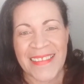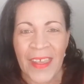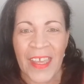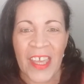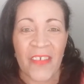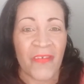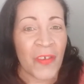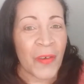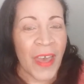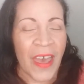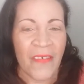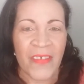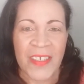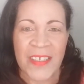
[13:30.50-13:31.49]
If you
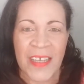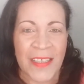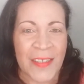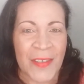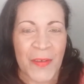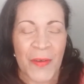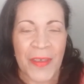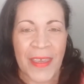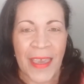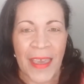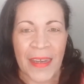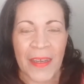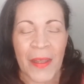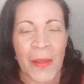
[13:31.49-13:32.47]
haven't done so
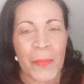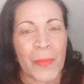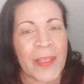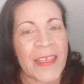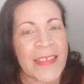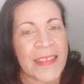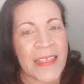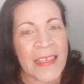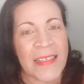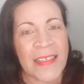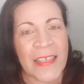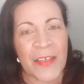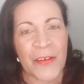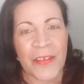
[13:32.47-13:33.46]
yet, please
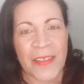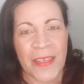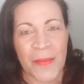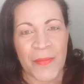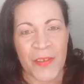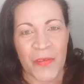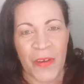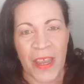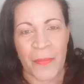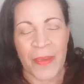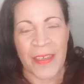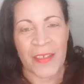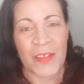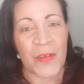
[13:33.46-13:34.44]
consider
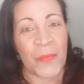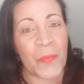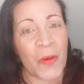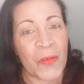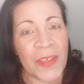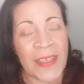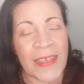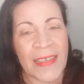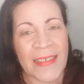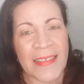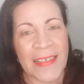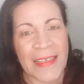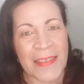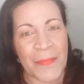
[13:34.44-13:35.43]
subscribing to Mona
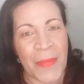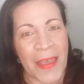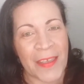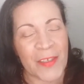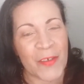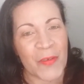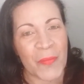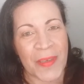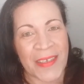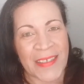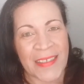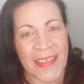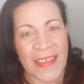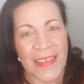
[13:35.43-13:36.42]
Lisa's
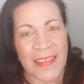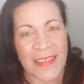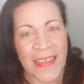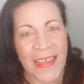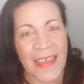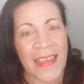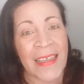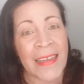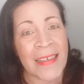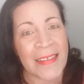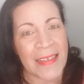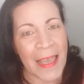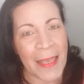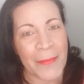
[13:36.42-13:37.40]
Masterpieces. It is
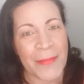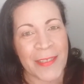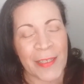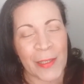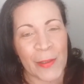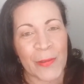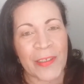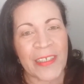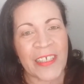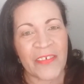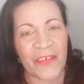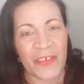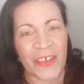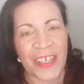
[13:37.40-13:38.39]
absolutely
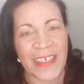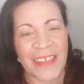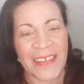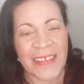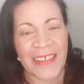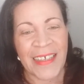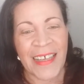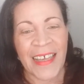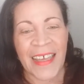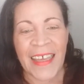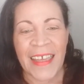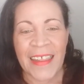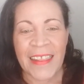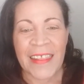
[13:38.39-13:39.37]
free.
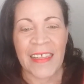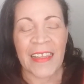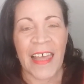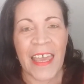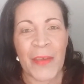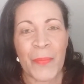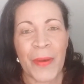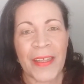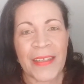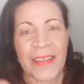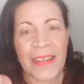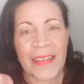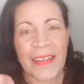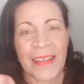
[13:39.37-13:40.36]
Hit the like
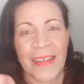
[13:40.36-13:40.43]
button,